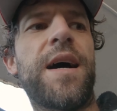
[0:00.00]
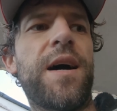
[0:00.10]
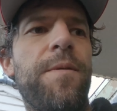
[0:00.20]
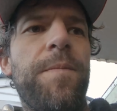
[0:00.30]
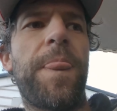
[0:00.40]

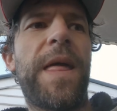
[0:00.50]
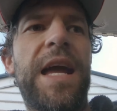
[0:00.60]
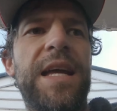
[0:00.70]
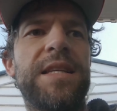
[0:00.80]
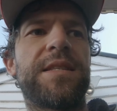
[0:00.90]

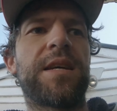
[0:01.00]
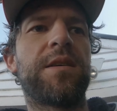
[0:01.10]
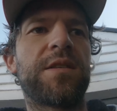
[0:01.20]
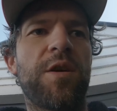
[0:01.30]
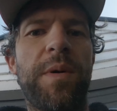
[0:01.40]
And
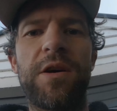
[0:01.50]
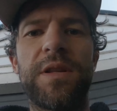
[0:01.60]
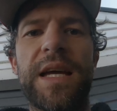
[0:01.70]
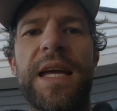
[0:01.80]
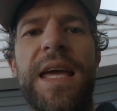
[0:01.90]
so
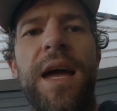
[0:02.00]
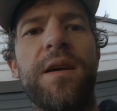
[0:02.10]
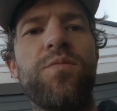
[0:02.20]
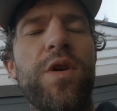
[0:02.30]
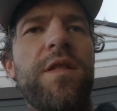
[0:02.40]
apparently it
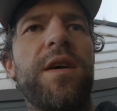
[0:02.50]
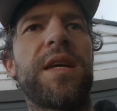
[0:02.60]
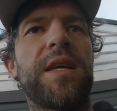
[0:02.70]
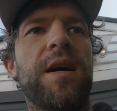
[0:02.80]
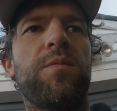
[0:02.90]
came with
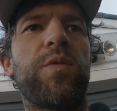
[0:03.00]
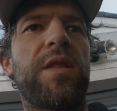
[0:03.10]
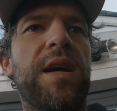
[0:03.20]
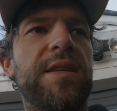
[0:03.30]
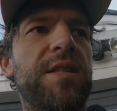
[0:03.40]
the
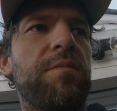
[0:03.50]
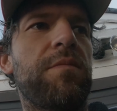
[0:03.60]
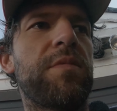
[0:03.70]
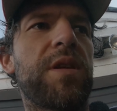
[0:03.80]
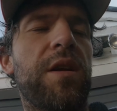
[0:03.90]
with
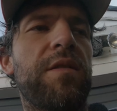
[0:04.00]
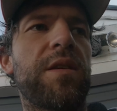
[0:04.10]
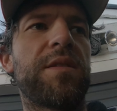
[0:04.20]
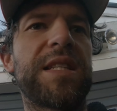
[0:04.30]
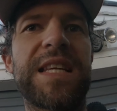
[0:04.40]
custom, you know,
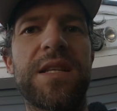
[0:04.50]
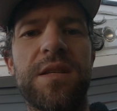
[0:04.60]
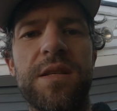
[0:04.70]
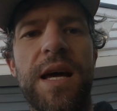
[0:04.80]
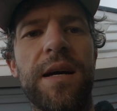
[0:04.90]
the
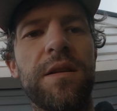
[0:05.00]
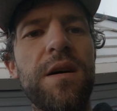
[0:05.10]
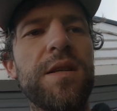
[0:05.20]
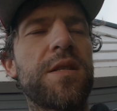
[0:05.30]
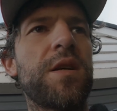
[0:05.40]
tinted
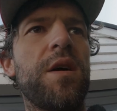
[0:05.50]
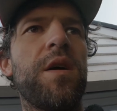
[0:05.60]
taillights,